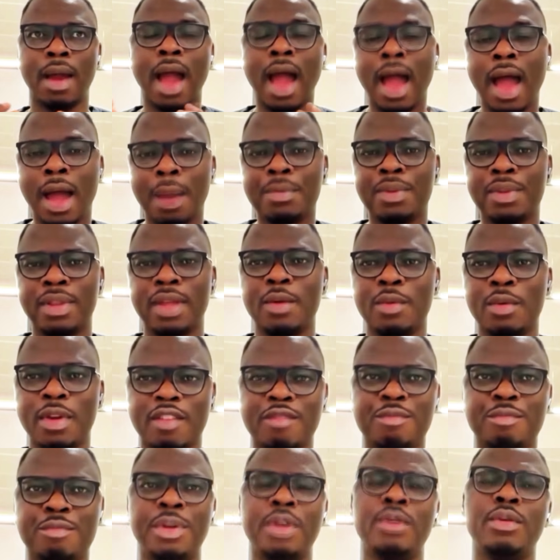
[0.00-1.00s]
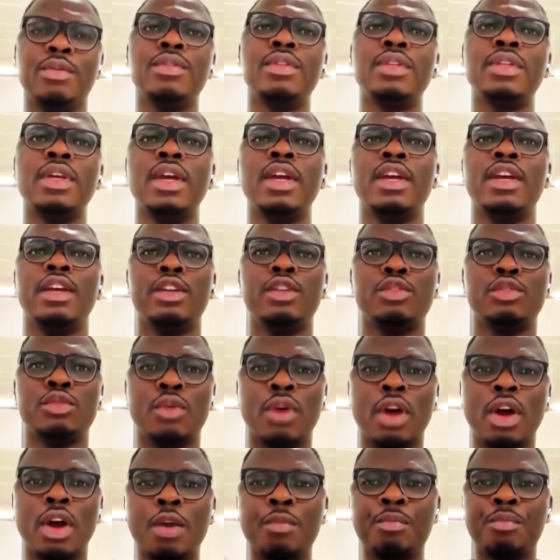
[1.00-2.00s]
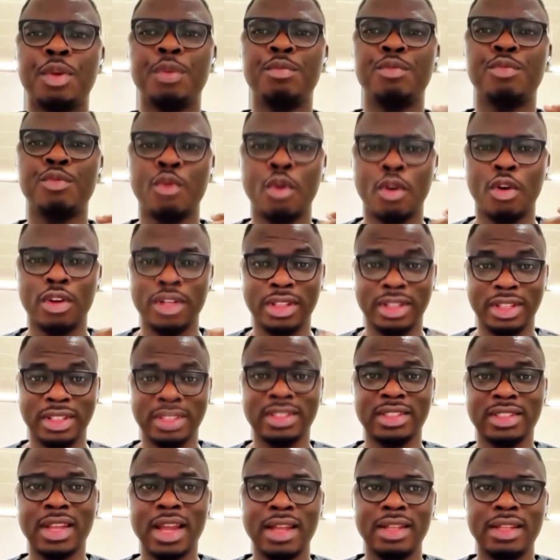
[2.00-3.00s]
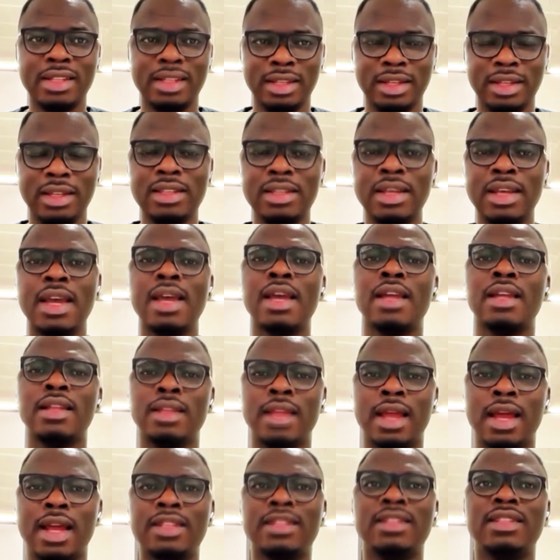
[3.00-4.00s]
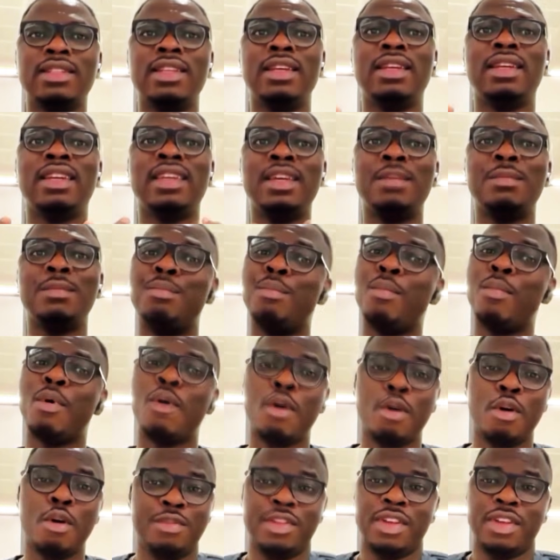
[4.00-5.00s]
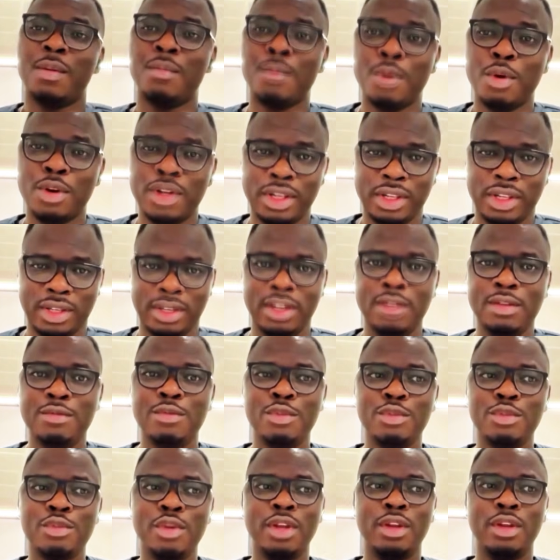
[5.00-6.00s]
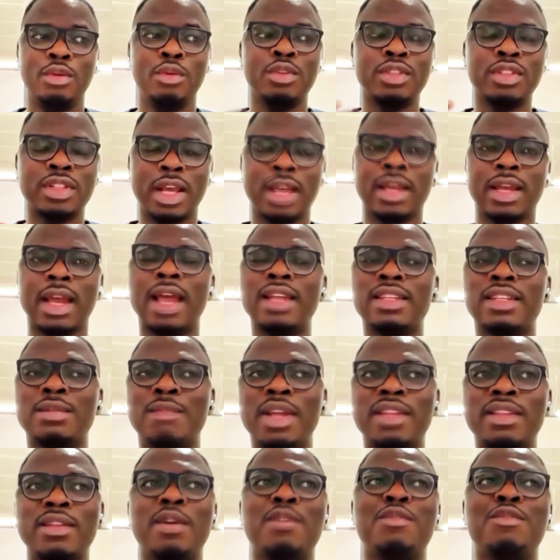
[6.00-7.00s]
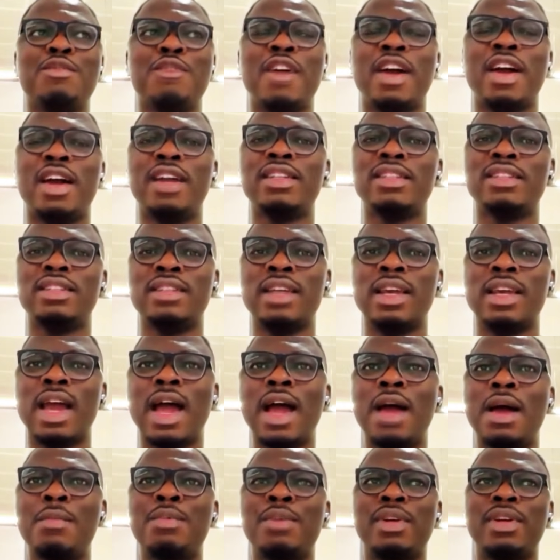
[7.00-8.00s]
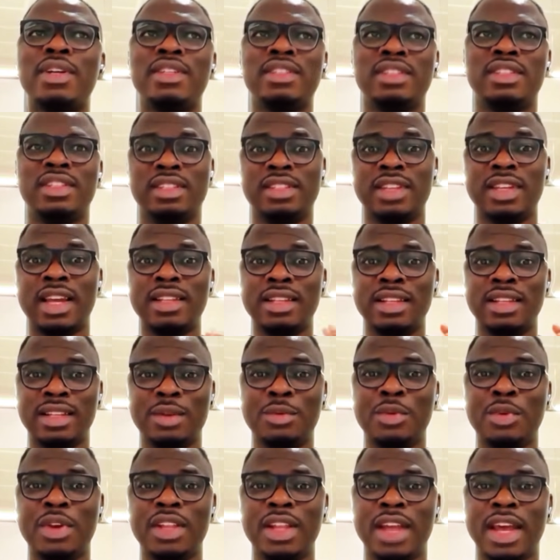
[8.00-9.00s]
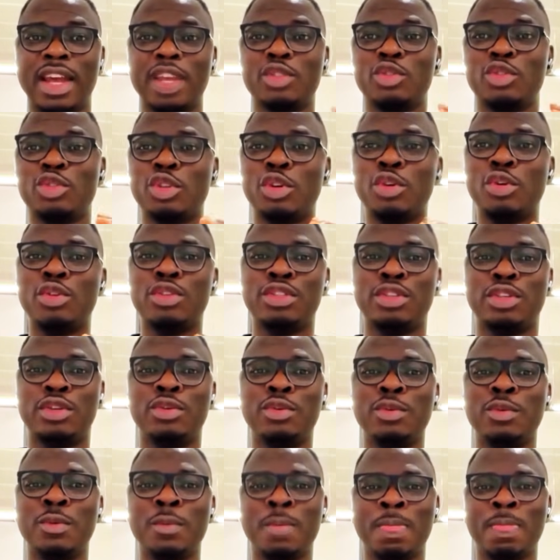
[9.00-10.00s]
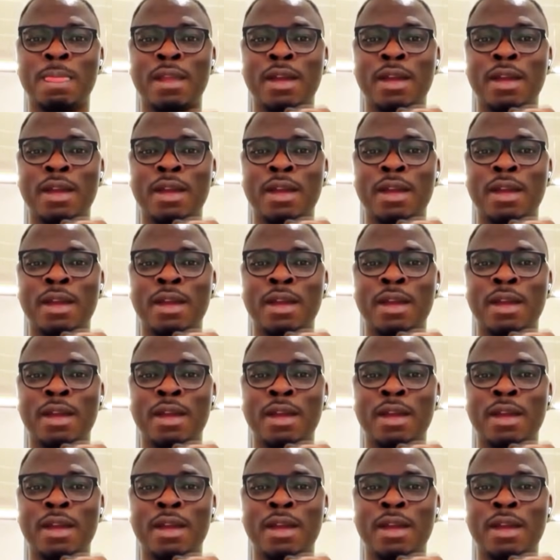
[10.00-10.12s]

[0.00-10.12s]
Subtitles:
app that we have built is to help people understand it, that they keep more of their money, even though it looks like, as a matter of fact, the app is designed in a way that it shows you